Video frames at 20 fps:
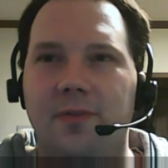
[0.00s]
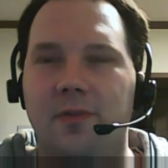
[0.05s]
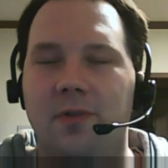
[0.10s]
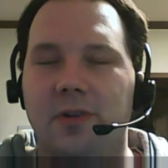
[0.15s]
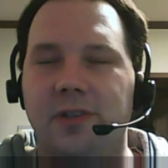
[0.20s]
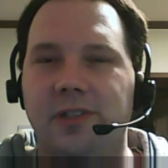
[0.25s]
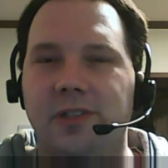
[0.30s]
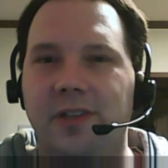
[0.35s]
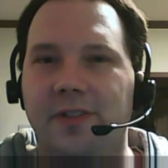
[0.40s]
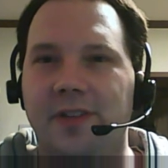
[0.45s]
But
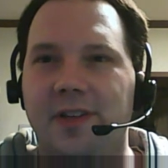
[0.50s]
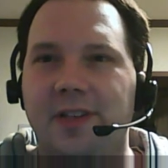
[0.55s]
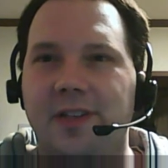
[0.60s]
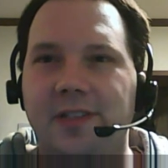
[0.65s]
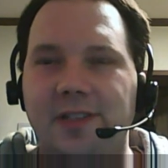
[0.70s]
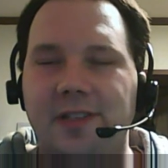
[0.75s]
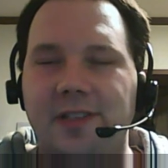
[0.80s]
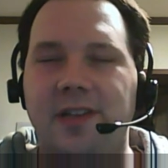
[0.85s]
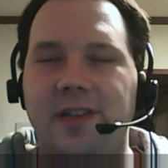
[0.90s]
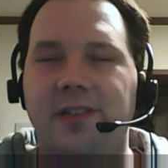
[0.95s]
of course,
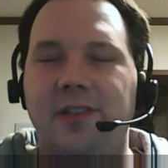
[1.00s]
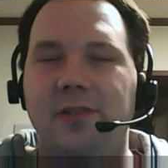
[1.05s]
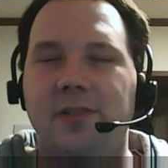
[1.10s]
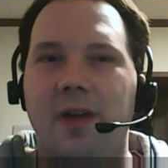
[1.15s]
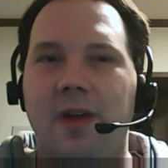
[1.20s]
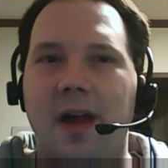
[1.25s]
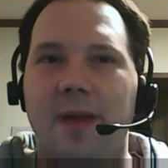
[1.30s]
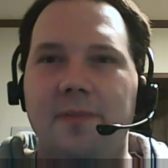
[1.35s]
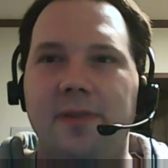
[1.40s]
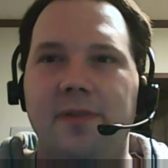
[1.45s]
nothing can stay
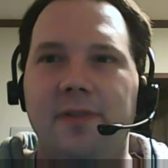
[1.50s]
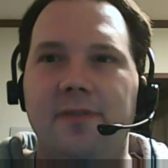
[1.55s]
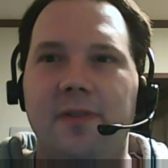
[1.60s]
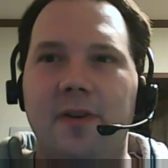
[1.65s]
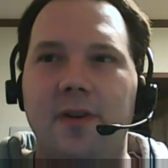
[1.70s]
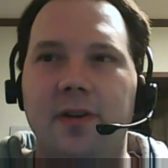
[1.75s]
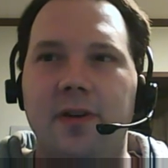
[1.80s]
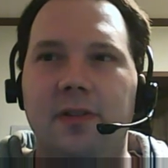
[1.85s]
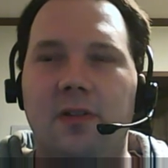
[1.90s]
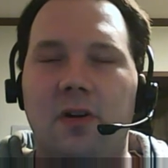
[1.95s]
too
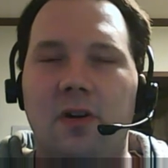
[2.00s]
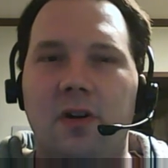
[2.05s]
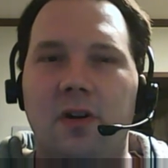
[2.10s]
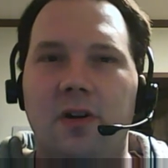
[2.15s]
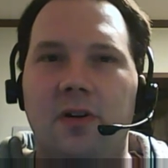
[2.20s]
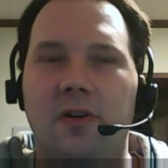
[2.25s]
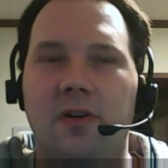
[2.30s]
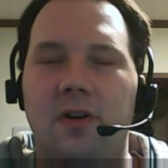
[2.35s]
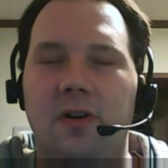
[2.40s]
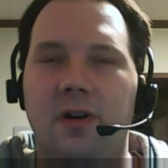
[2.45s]
happy very
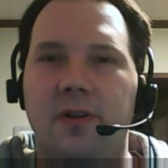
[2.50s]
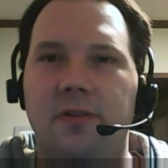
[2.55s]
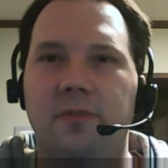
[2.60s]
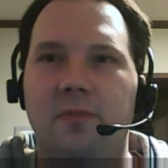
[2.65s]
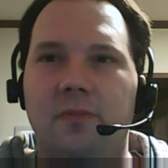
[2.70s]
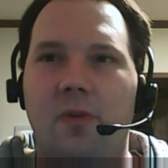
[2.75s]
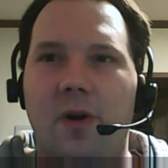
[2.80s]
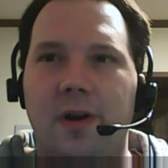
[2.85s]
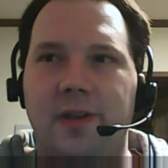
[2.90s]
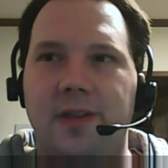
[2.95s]
long
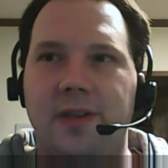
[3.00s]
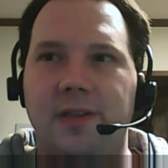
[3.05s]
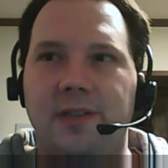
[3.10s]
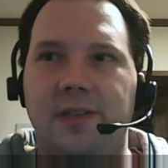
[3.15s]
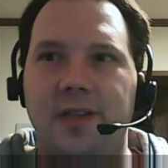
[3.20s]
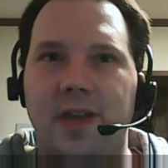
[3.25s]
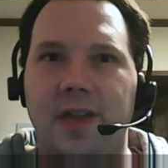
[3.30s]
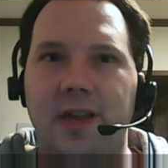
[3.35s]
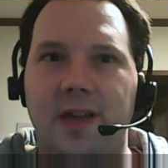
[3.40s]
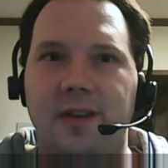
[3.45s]
on
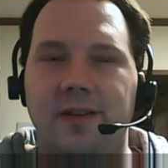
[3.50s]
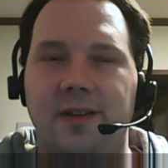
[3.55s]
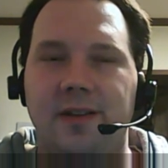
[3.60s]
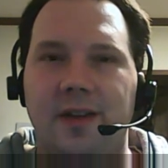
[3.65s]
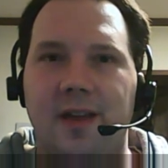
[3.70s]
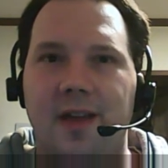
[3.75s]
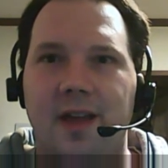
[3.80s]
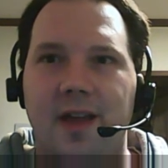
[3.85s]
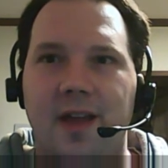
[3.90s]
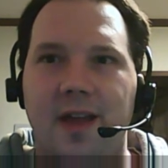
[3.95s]
Walking
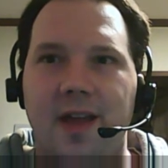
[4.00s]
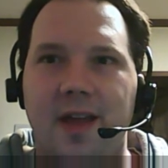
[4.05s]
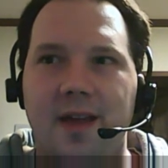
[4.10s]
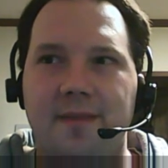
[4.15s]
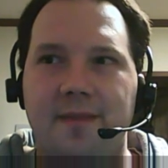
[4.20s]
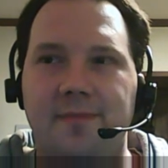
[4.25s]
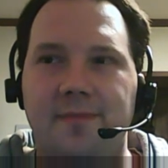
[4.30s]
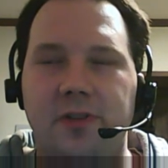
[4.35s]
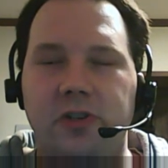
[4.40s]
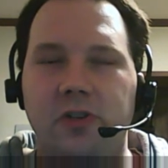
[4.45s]
Dead,
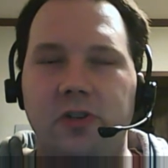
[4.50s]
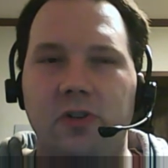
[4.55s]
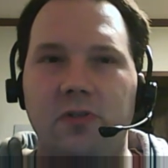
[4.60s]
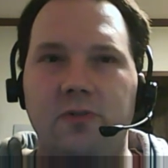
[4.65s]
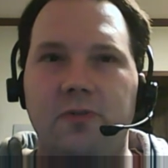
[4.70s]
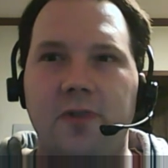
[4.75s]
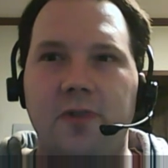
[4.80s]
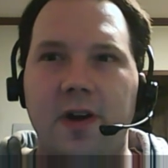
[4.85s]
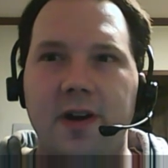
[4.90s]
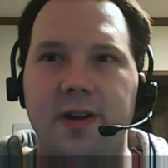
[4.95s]
and
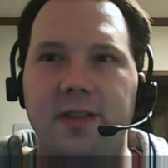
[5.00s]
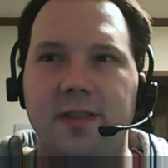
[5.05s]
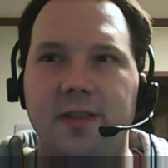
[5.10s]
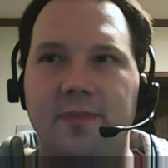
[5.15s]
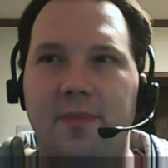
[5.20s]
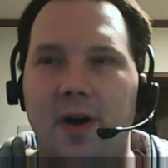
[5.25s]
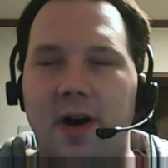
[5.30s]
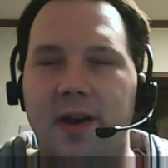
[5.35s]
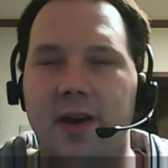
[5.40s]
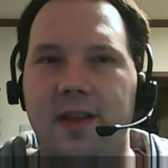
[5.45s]
Michonne
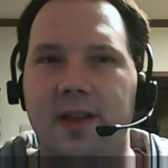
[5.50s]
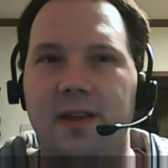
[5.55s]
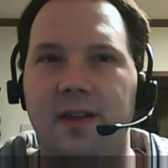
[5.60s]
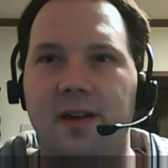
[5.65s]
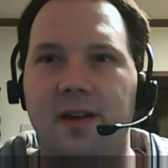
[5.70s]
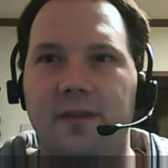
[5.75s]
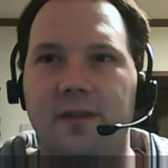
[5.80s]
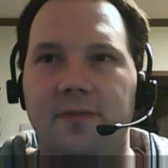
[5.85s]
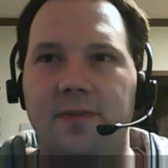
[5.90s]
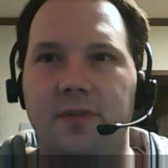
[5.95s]
finding the
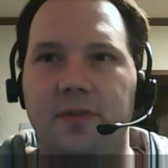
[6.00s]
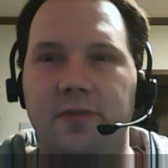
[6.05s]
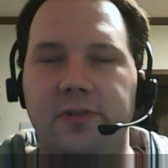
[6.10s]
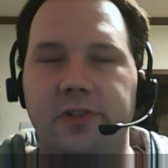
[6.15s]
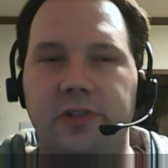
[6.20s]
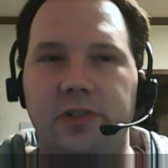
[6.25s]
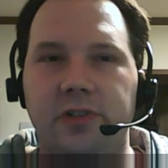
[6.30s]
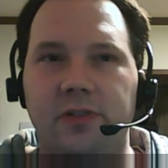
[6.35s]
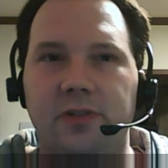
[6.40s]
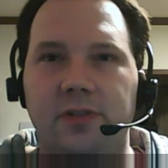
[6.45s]
body of
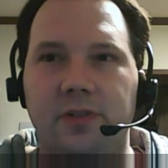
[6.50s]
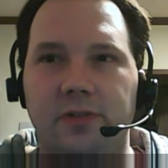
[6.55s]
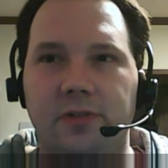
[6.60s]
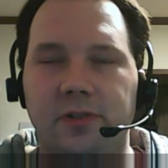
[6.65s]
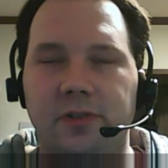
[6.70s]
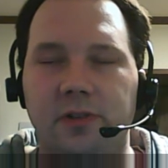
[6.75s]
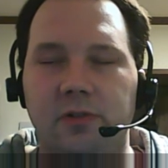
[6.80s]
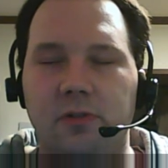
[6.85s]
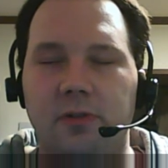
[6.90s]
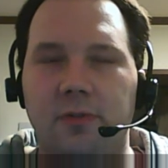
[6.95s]
those
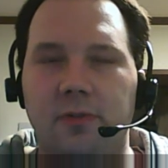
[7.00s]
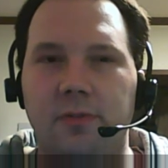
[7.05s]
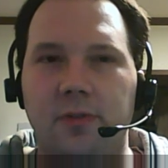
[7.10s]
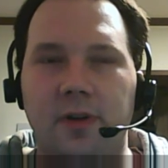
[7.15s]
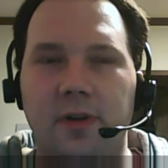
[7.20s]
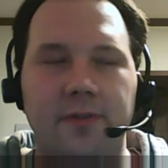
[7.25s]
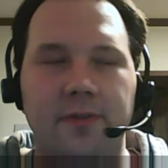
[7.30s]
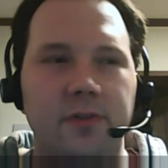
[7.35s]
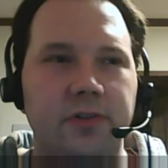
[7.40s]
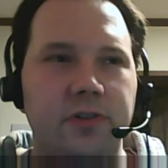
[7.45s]
those little
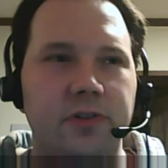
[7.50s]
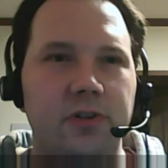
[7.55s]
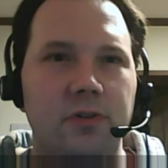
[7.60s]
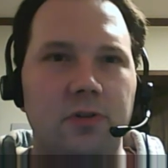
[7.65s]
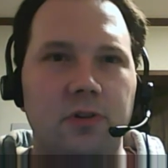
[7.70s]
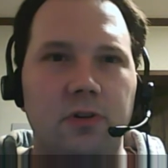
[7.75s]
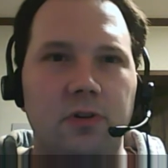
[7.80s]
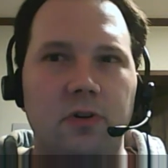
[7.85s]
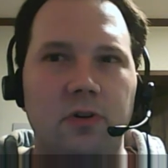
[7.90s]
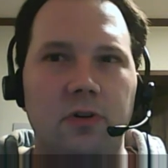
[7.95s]
of those
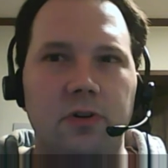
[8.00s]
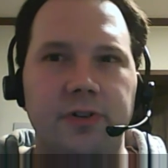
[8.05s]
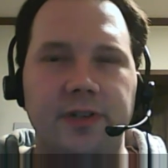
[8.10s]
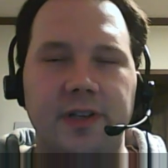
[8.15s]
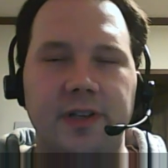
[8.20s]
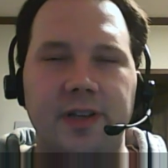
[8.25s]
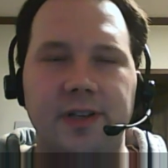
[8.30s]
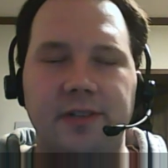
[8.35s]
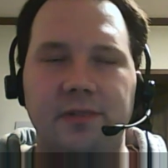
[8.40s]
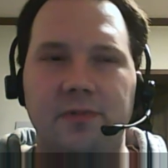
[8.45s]
two little
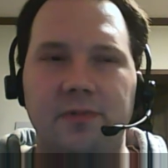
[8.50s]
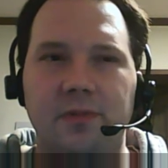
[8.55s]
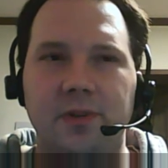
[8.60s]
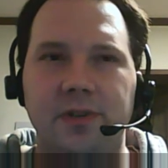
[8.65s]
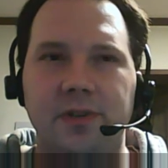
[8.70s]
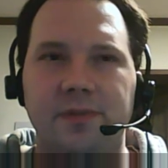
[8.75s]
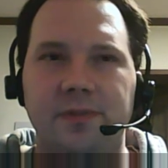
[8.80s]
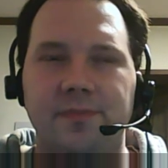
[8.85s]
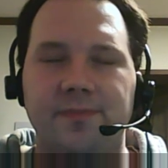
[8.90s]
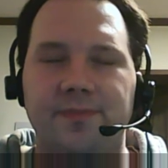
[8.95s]
girls, I guess
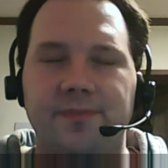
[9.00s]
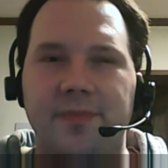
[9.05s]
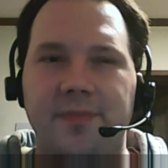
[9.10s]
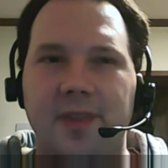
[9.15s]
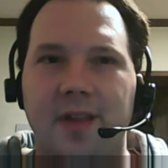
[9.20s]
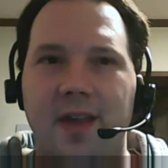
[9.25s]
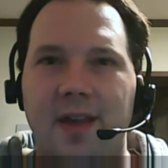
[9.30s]
it was.